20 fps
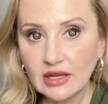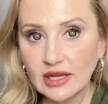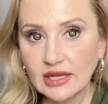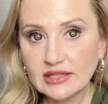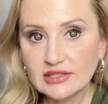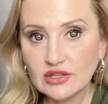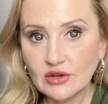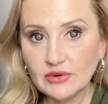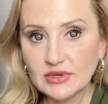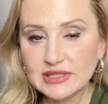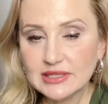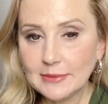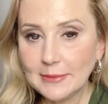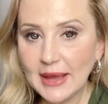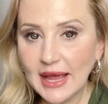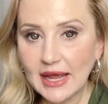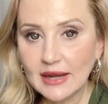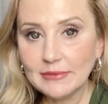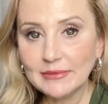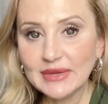It's always a
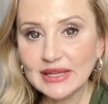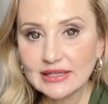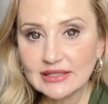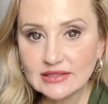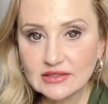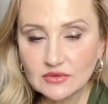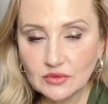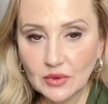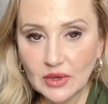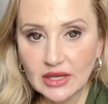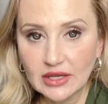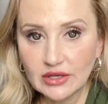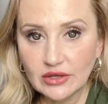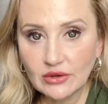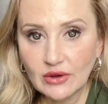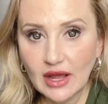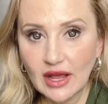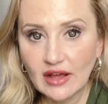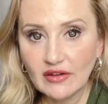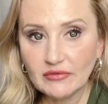bad mix when
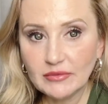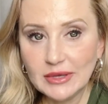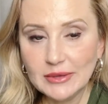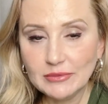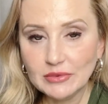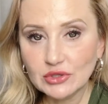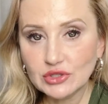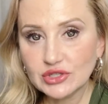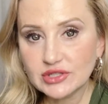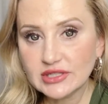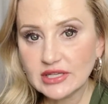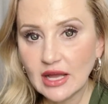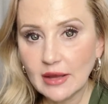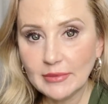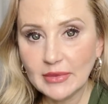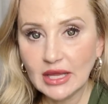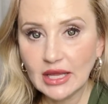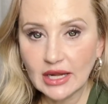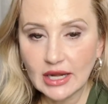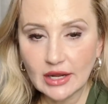you have people just
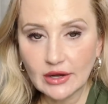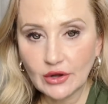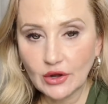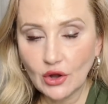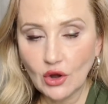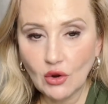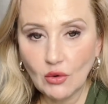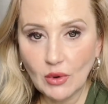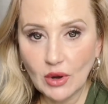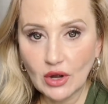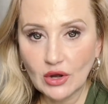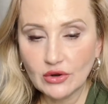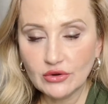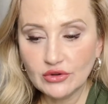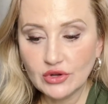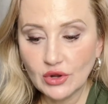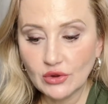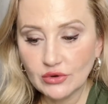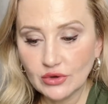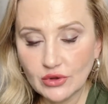coming in out of nowhere who
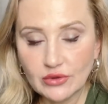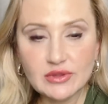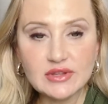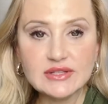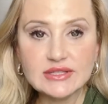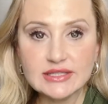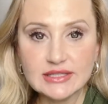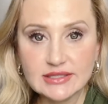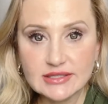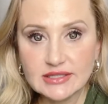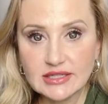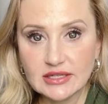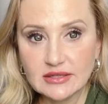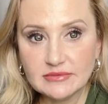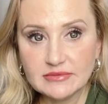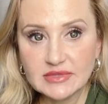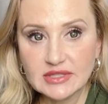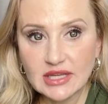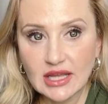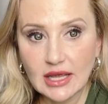don't know the systems,